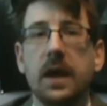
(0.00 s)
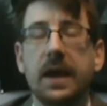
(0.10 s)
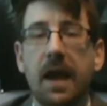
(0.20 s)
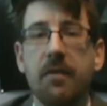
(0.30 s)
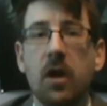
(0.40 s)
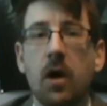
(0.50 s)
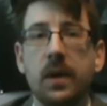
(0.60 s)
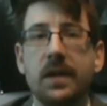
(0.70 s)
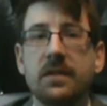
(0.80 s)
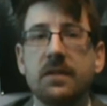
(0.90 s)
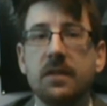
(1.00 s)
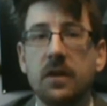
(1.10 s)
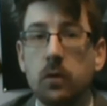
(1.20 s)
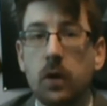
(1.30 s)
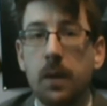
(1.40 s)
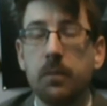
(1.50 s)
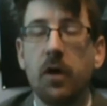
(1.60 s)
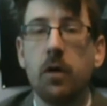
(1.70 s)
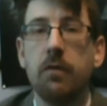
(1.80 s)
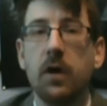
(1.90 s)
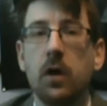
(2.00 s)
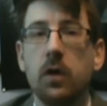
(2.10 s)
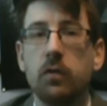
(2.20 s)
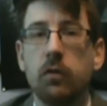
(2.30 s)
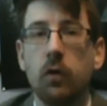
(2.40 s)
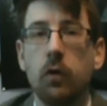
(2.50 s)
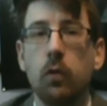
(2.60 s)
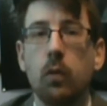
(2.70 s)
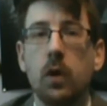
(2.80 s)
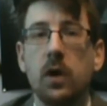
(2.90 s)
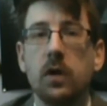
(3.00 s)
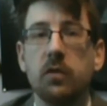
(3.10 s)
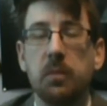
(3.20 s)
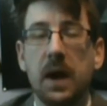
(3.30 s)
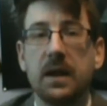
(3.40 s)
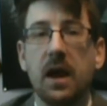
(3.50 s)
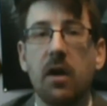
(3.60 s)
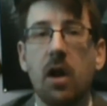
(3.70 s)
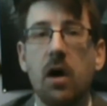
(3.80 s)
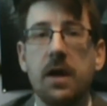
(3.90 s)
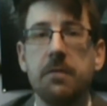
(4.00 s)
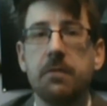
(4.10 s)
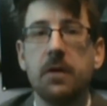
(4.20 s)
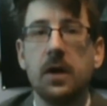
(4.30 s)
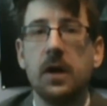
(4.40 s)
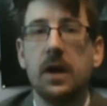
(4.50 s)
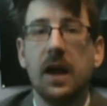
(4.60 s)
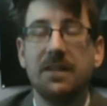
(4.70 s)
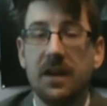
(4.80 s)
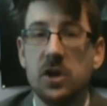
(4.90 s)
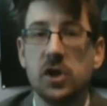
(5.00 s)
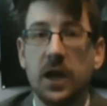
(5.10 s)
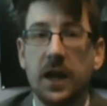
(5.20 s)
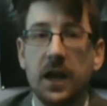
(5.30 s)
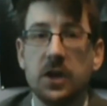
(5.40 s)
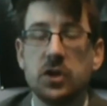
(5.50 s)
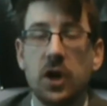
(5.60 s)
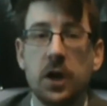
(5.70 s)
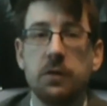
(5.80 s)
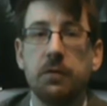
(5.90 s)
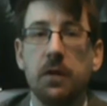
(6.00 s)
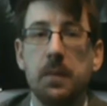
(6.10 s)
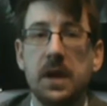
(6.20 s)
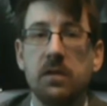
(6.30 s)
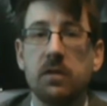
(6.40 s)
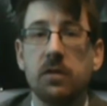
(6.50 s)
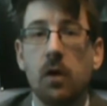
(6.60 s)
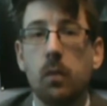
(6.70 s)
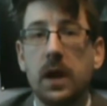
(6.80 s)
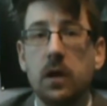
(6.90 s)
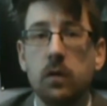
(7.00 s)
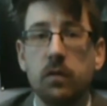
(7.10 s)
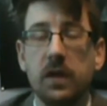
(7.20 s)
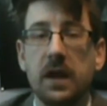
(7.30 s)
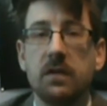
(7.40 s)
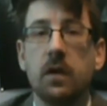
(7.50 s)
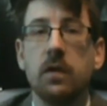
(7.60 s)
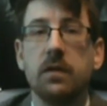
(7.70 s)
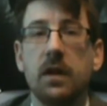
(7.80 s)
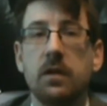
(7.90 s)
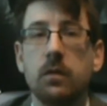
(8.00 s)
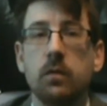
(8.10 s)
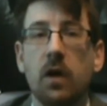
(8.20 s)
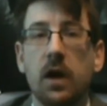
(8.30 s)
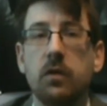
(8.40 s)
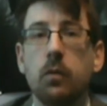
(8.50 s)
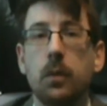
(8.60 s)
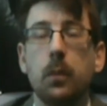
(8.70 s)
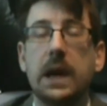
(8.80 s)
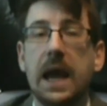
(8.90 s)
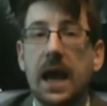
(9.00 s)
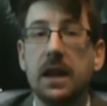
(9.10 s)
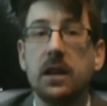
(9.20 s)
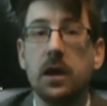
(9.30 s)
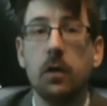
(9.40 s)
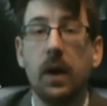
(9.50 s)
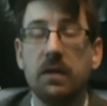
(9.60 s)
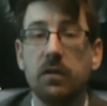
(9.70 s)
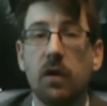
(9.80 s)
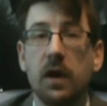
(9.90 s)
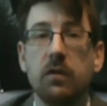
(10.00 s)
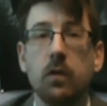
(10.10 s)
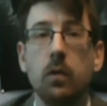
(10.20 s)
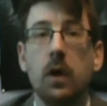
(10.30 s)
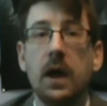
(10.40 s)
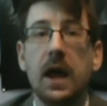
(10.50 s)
Kevin Owens still comes over to SmackDown Live, essentially in exchange for The Miz. So we lose the Intercontinental title, but we gain the US title.